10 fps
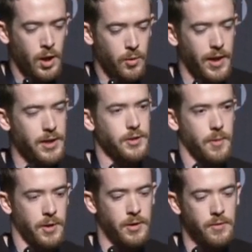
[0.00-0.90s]
With hash
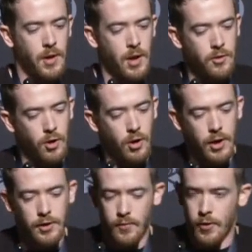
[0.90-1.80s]
dumping, there are
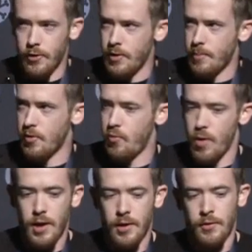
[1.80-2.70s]
a diverse number of
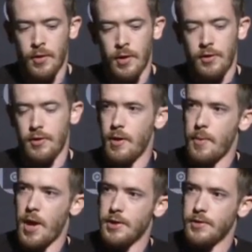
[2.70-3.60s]
ways to
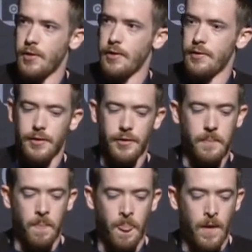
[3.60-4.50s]
dump hashes on a system.